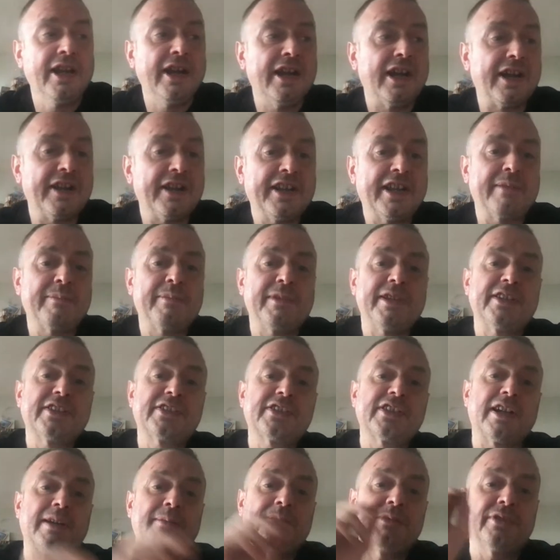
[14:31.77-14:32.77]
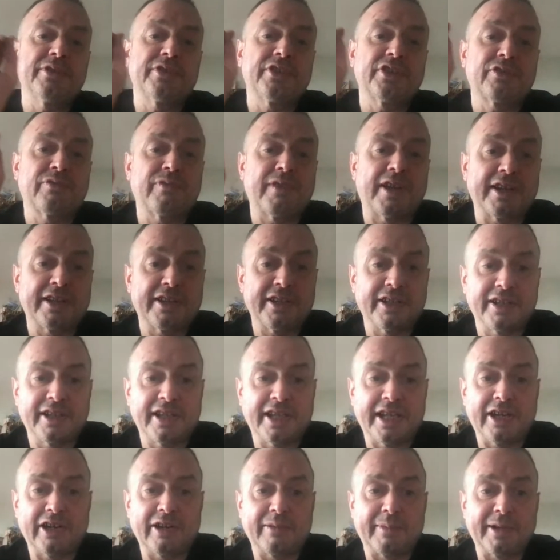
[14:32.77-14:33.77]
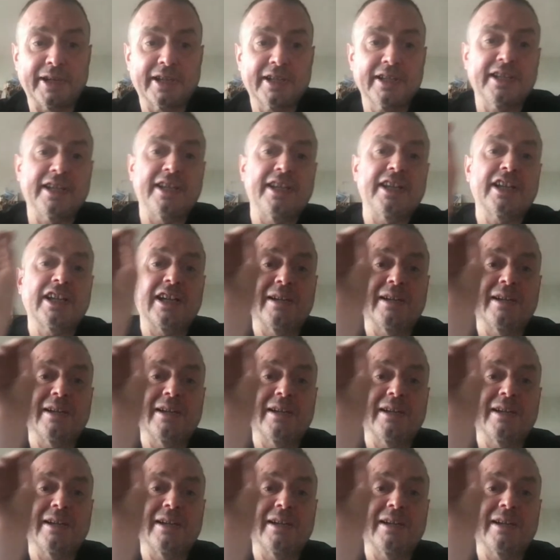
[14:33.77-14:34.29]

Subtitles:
And that means that I'm not just ranking here at my clinic,